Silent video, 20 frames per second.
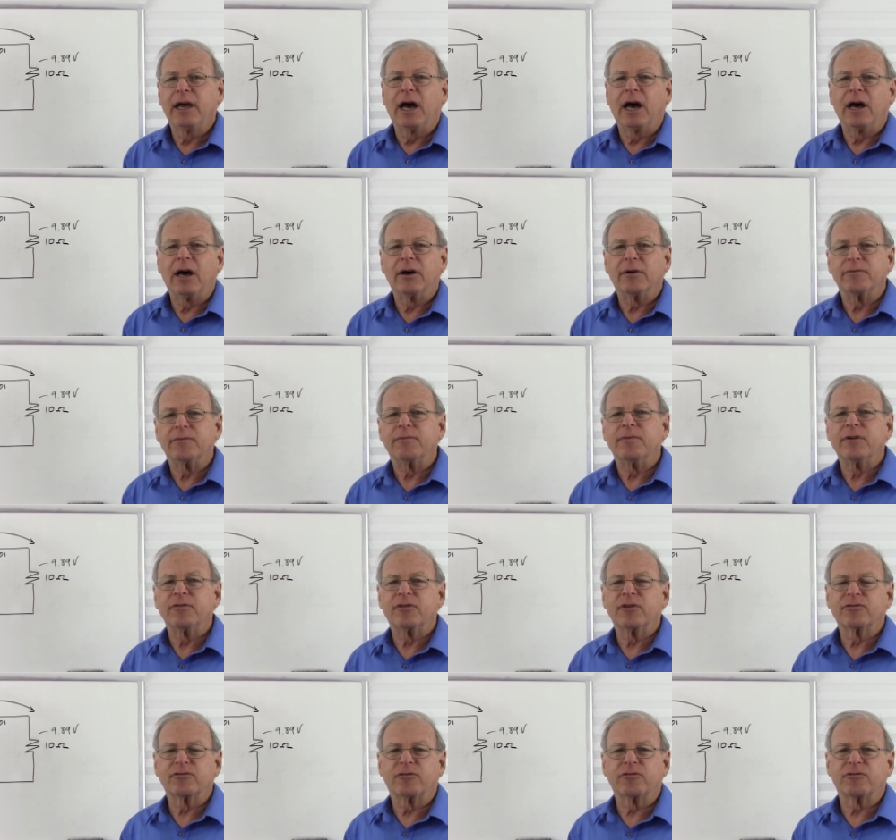Uh,
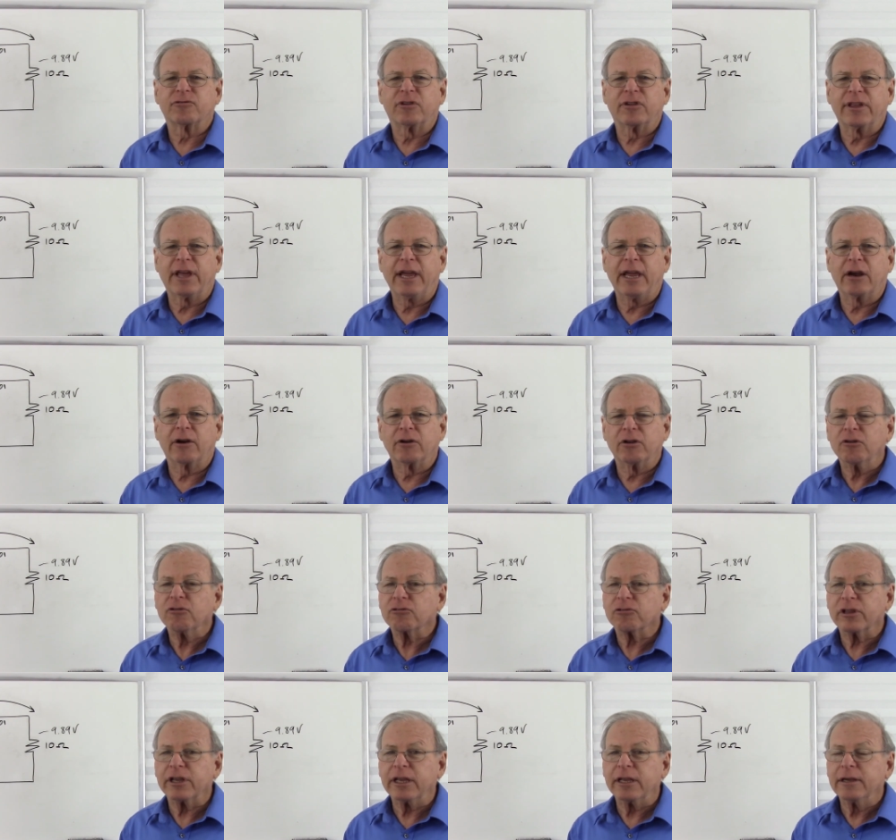resistors today are
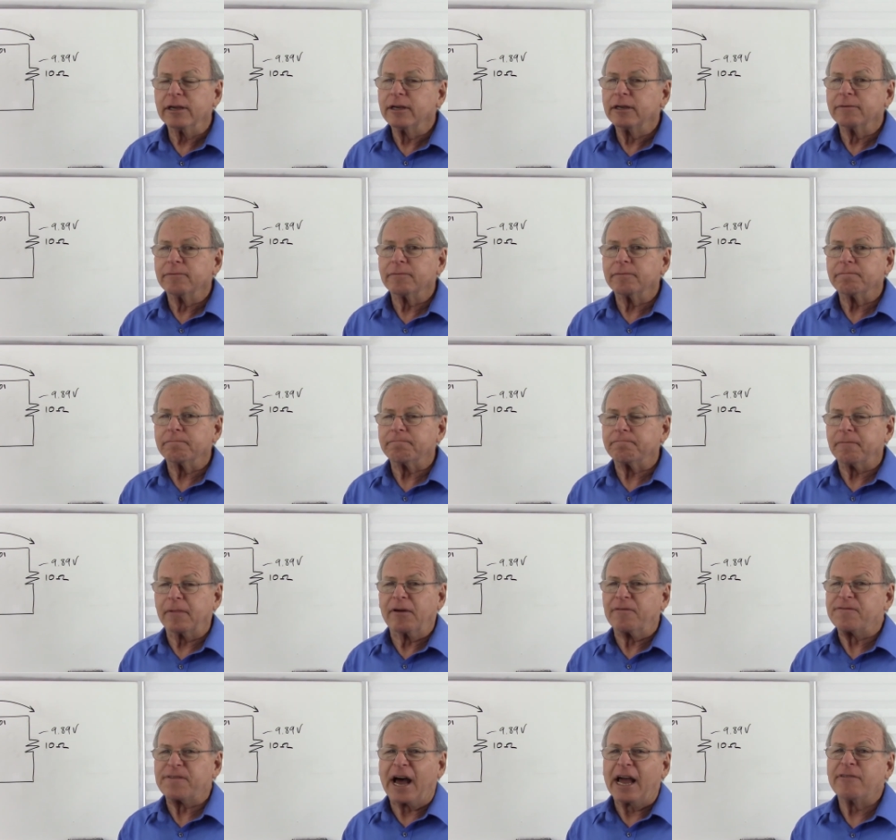usually
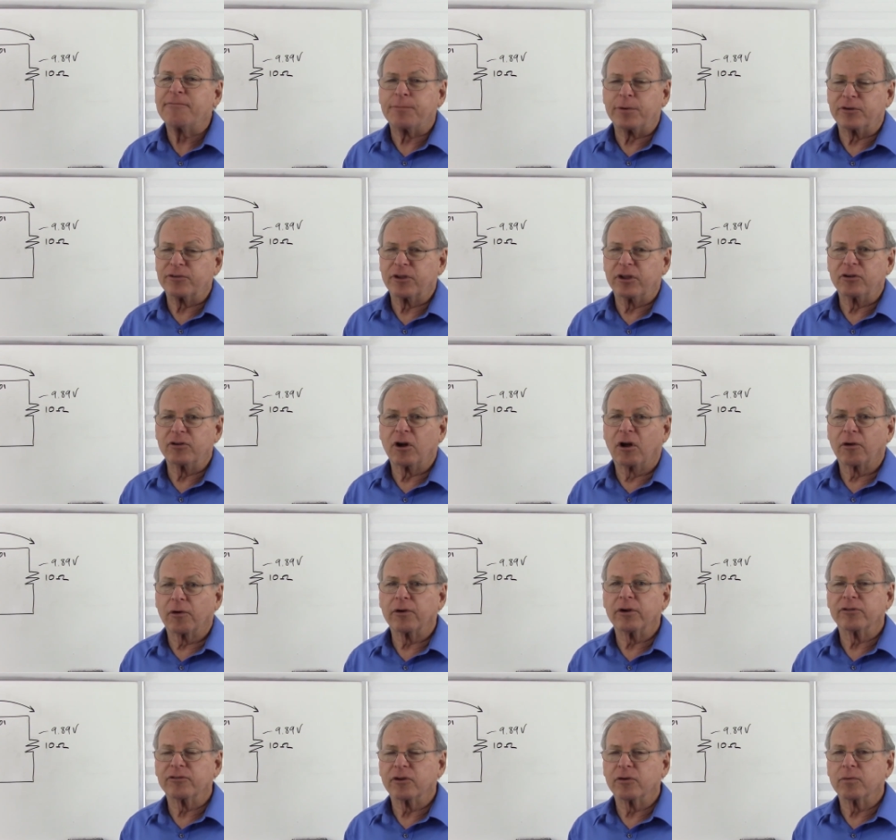5%
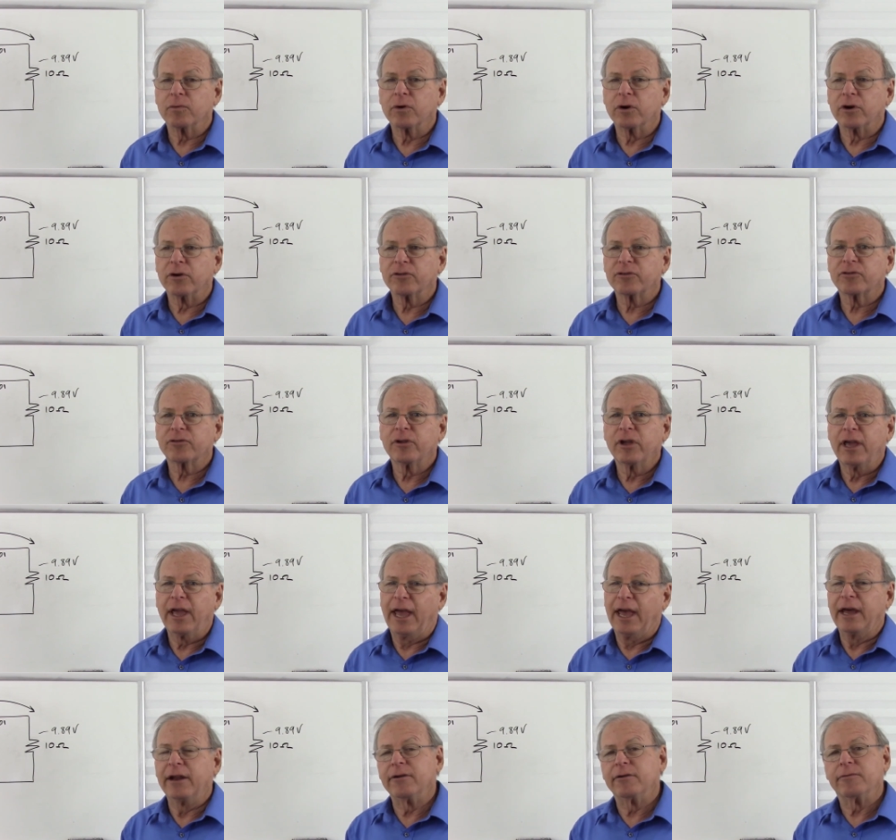tolerance at worst
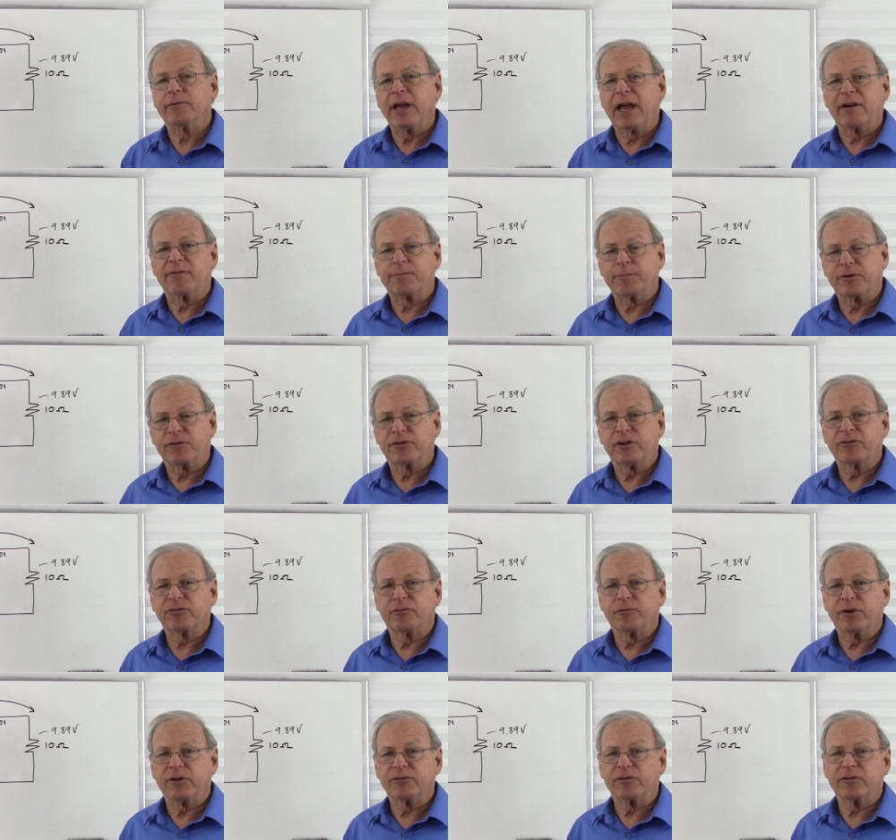and we have
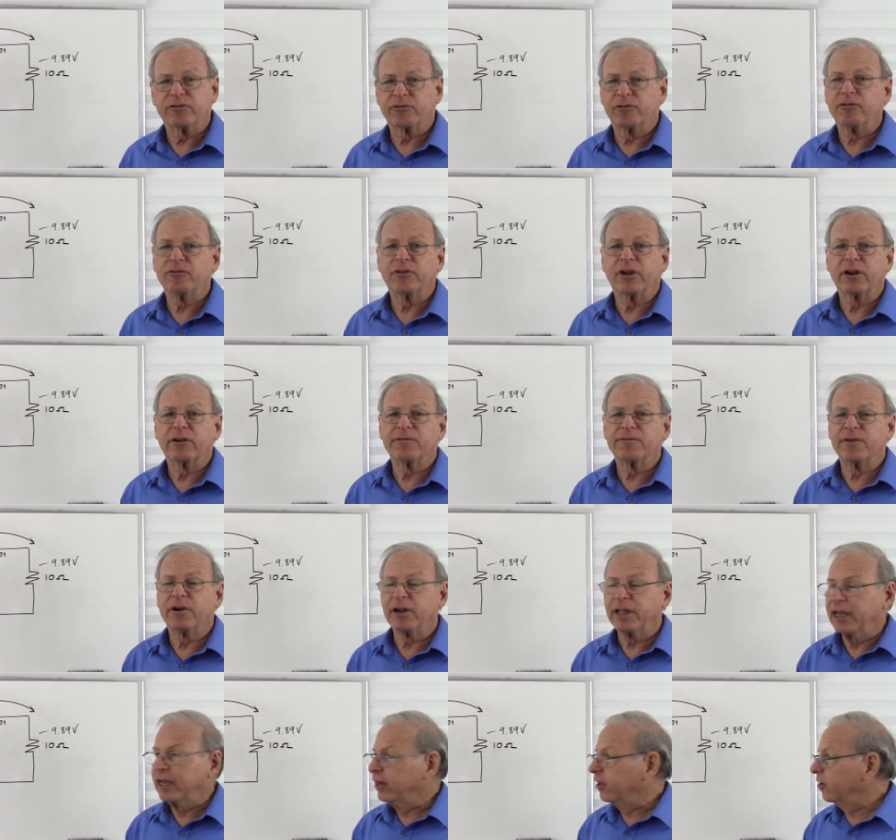precision resistors that are fairly